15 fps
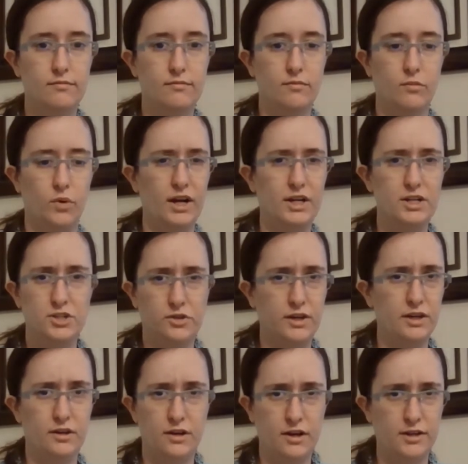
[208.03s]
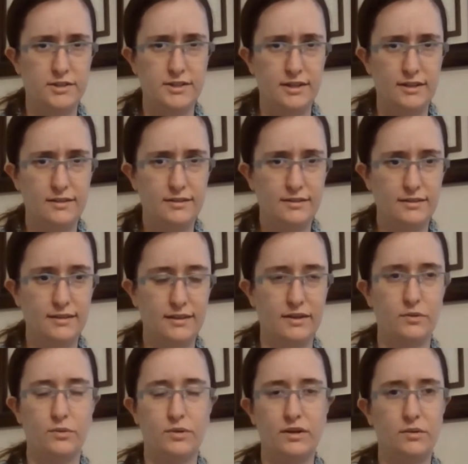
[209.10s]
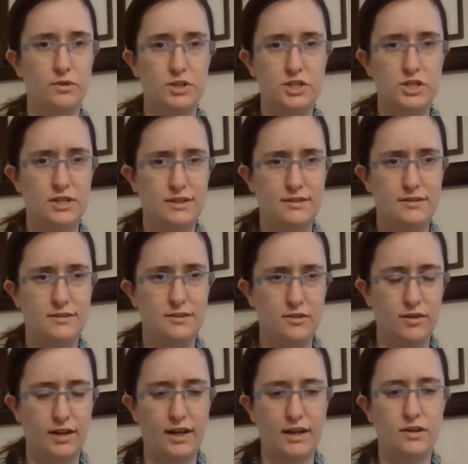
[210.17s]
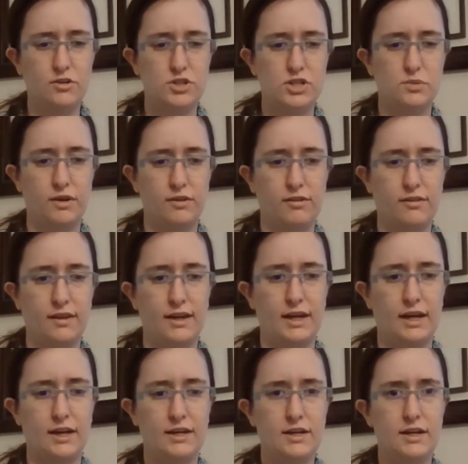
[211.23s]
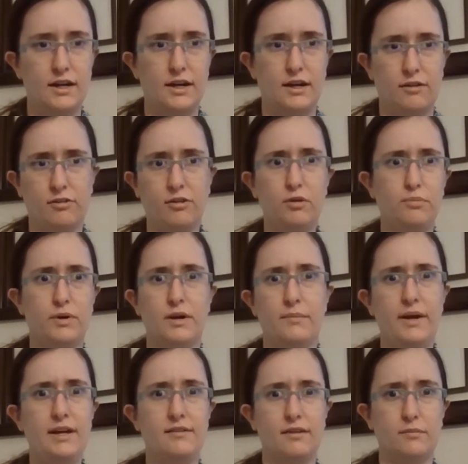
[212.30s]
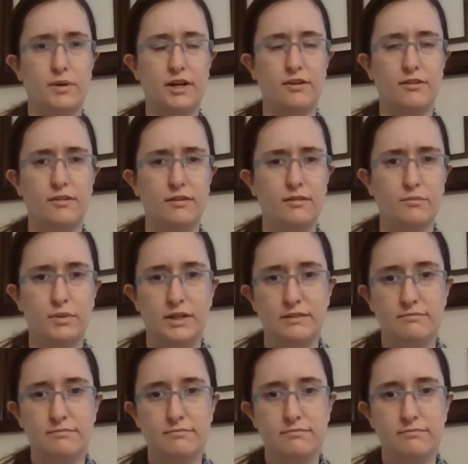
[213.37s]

why'd you kill Auntie? Like, what was she doing? I know she wasn't like a super amazing person, but